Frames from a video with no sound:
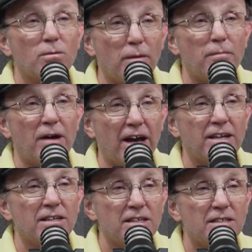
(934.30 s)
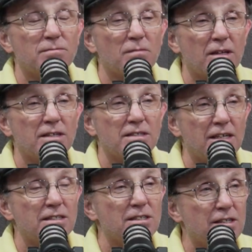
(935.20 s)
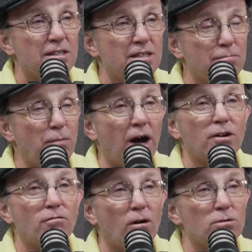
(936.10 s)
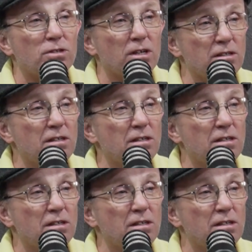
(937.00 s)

would be bad. Ponderosa.